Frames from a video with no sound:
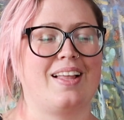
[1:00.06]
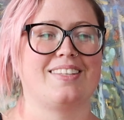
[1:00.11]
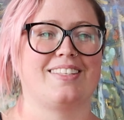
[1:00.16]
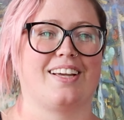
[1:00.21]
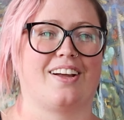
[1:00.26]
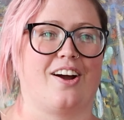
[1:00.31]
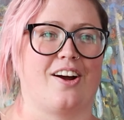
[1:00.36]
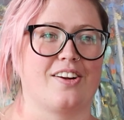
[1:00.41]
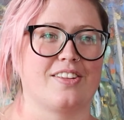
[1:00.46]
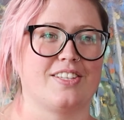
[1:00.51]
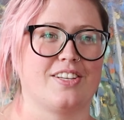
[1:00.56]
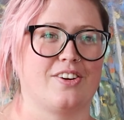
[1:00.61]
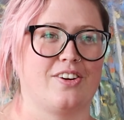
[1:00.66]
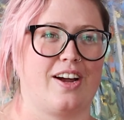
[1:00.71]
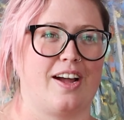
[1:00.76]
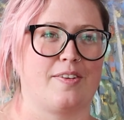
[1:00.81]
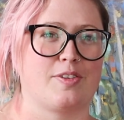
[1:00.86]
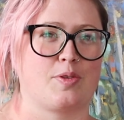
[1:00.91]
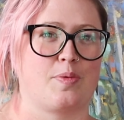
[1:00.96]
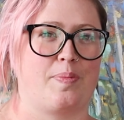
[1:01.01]
it's like arts and
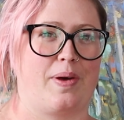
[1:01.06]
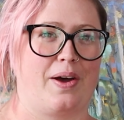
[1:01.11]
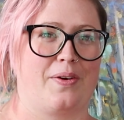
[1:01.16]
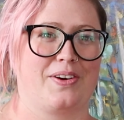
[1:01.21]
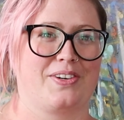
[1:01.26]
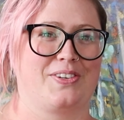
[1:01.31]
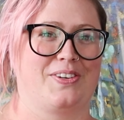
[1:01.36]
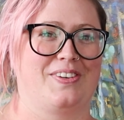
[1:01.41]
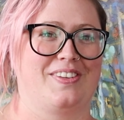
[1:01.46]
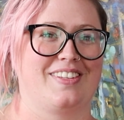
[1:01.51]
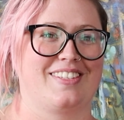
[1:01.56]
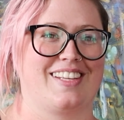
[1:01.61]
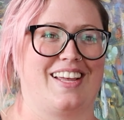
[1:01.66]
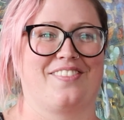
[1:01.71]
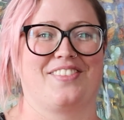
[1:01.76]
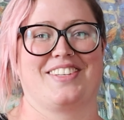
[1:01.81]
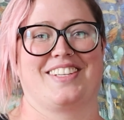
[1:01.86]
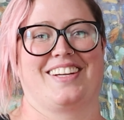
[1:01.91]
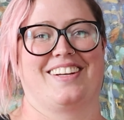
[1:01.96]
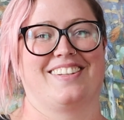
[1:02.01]
crafts with power tools
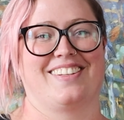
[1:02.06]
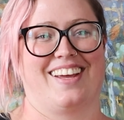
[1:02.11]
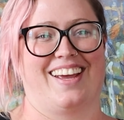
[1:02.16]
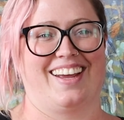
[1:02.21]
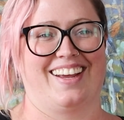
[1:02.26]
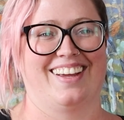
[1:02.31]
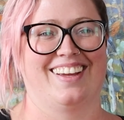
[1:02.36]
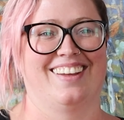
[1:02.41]
every single day.